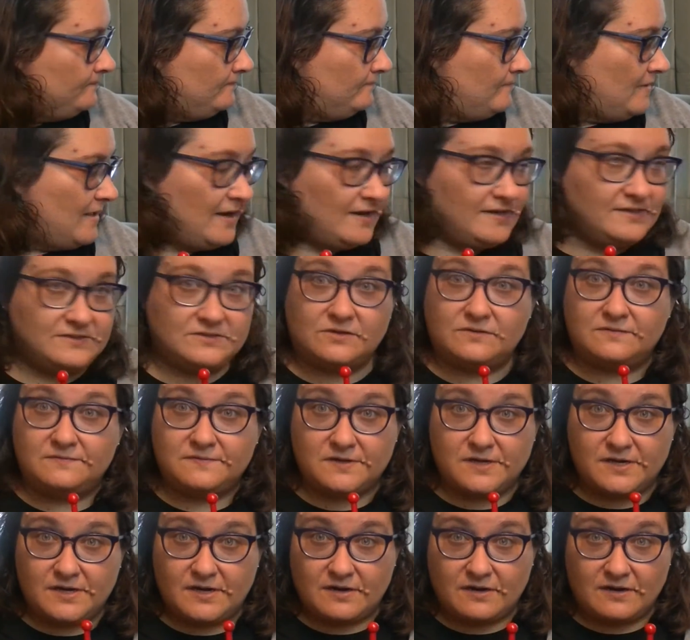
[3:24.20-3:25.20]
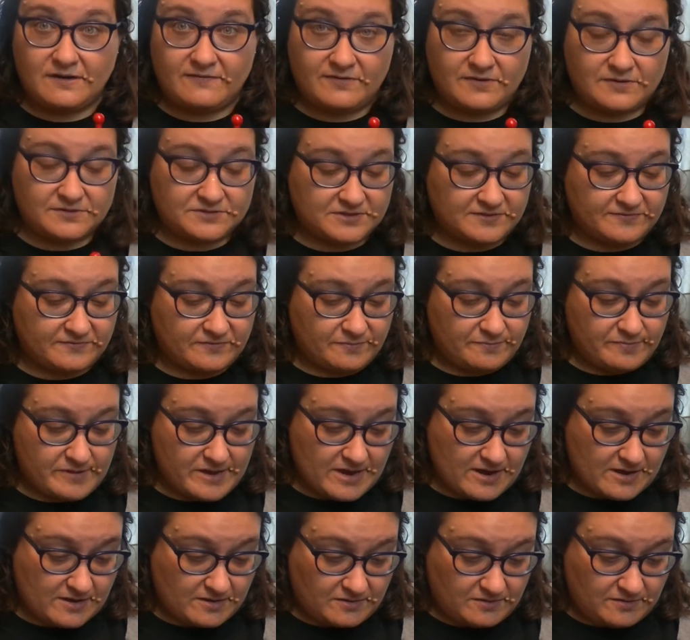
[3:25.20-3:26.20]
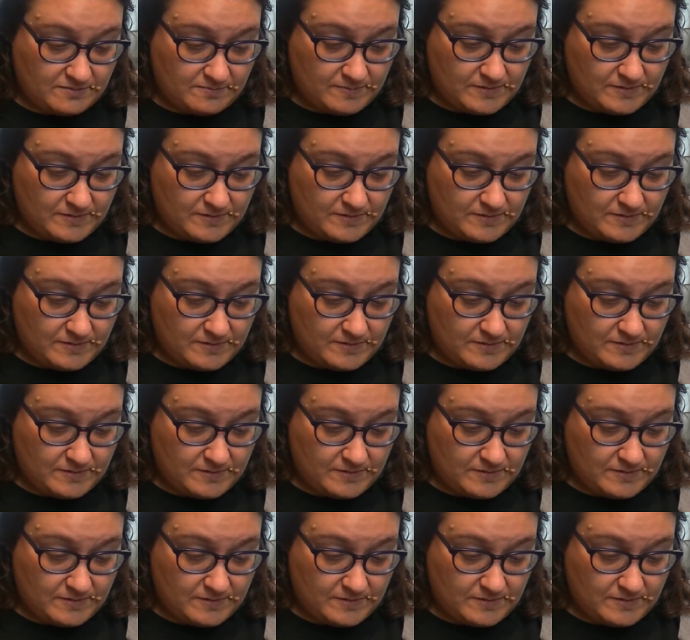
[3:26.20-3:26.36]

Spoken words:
Penny's over here giving herself a bath